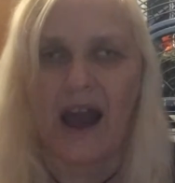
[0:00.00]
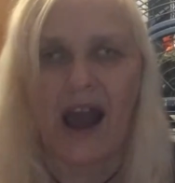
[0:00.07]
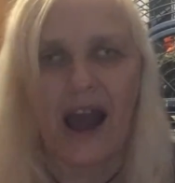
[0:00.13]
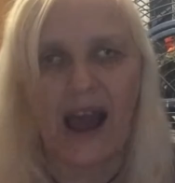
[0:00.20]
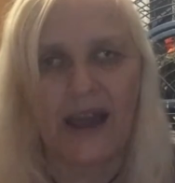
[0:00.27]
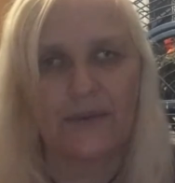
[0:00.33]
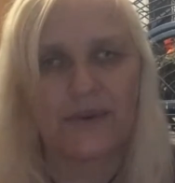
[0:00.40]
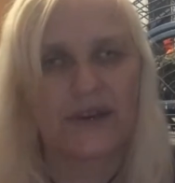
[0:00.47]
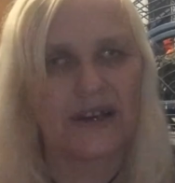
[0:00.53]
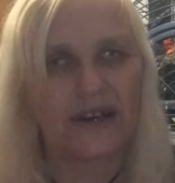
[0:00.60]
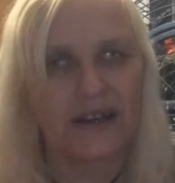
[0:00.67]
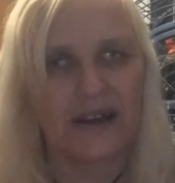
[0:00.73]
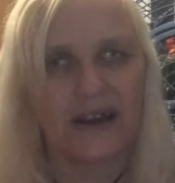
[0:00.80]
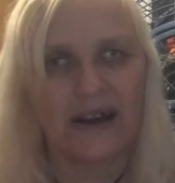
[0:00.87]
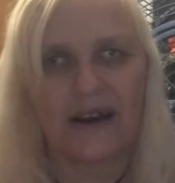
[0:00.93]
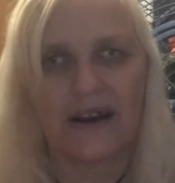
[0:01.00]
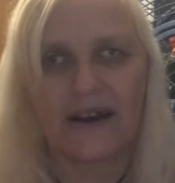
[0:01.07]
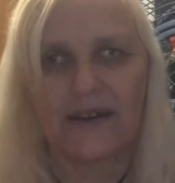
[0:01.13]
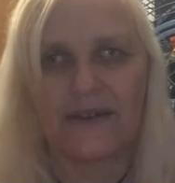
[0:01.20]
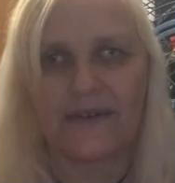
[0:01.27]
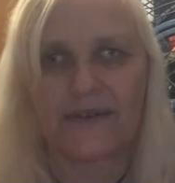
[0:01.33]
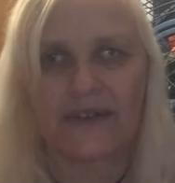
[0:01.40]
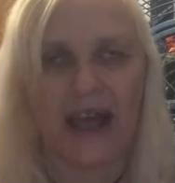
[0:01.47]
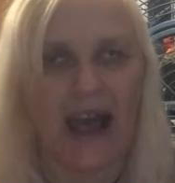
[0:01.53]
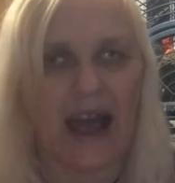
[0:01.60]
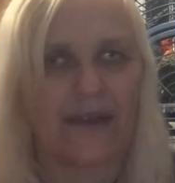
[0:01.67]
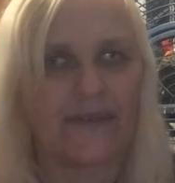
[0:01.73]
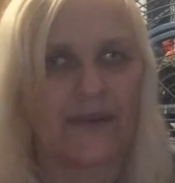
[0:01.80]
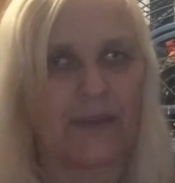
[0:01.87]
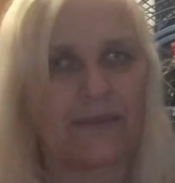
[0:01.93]
I would love to
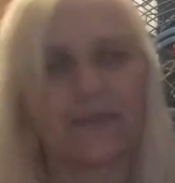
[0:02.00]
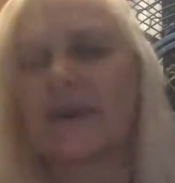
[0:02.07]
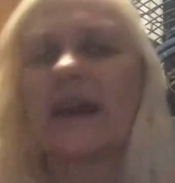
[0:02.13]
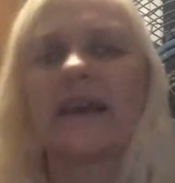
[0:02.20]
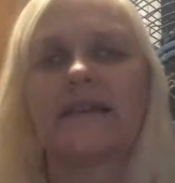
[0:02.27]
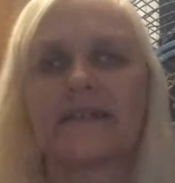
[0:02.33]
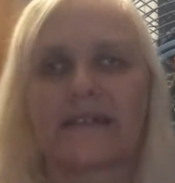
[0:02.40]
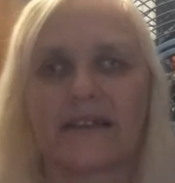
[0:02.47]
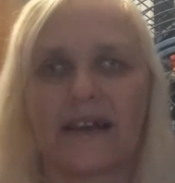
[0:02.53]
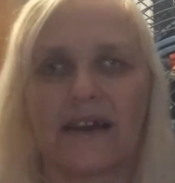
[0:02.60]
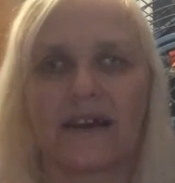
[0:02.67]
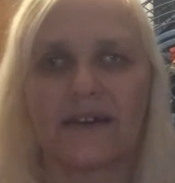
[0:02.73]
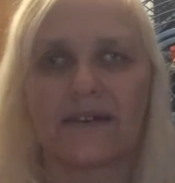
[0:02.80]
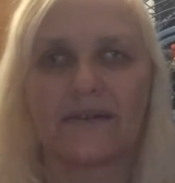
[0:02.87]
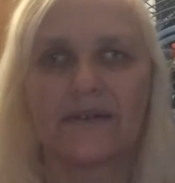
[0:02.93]
have a bracelet